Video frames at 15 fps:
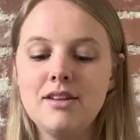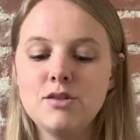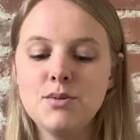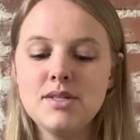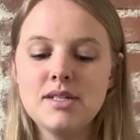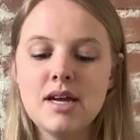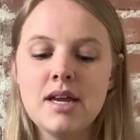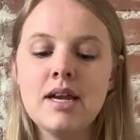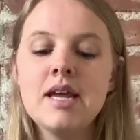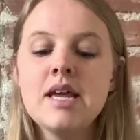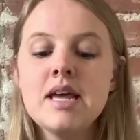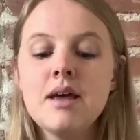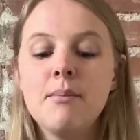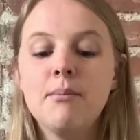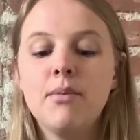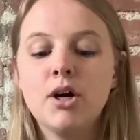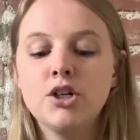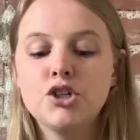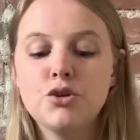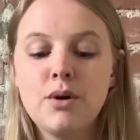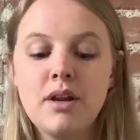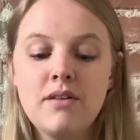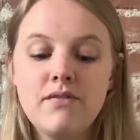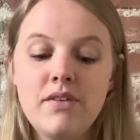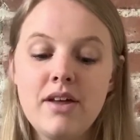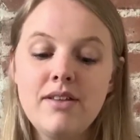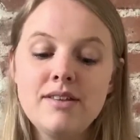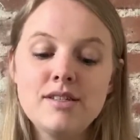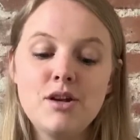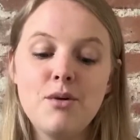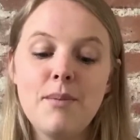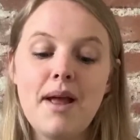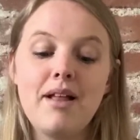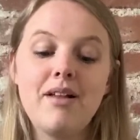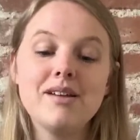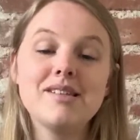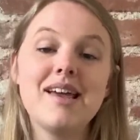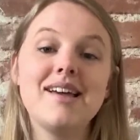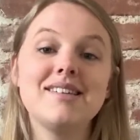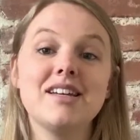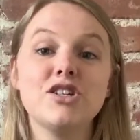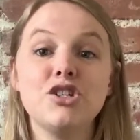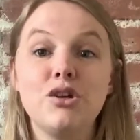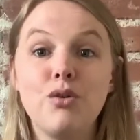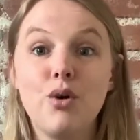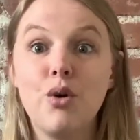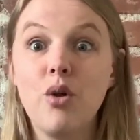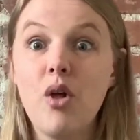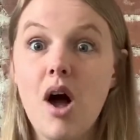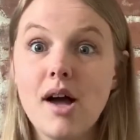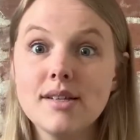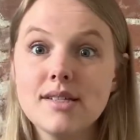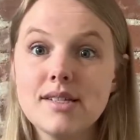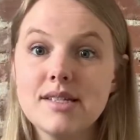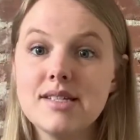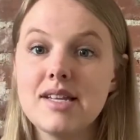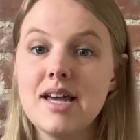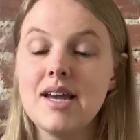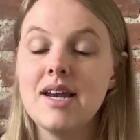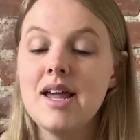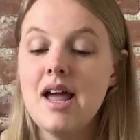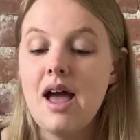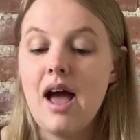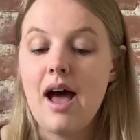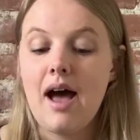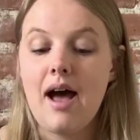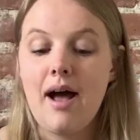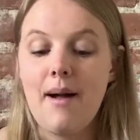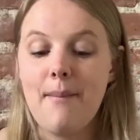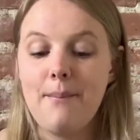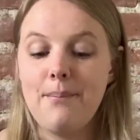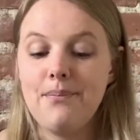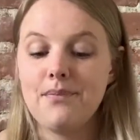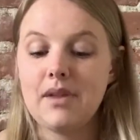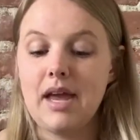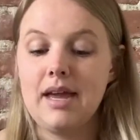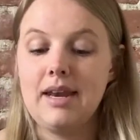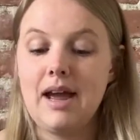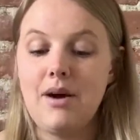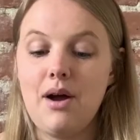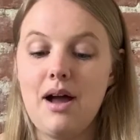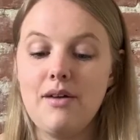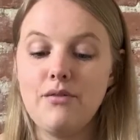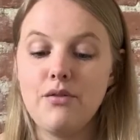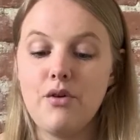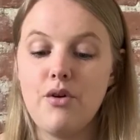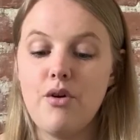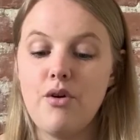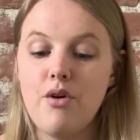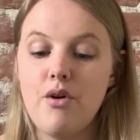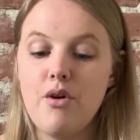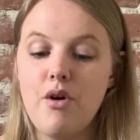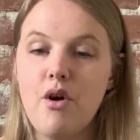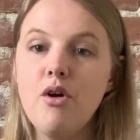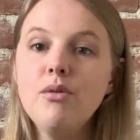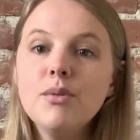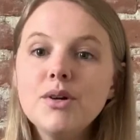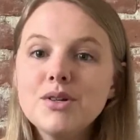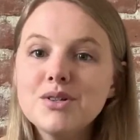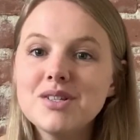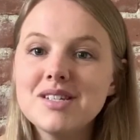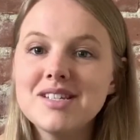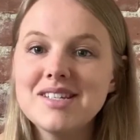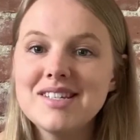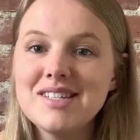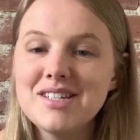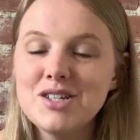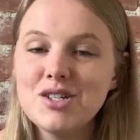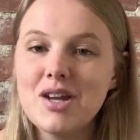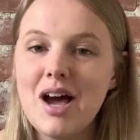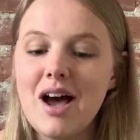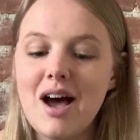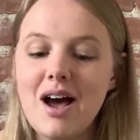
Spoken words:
this was done March 25th. So my closet has actually grown a lot since then. I now have almost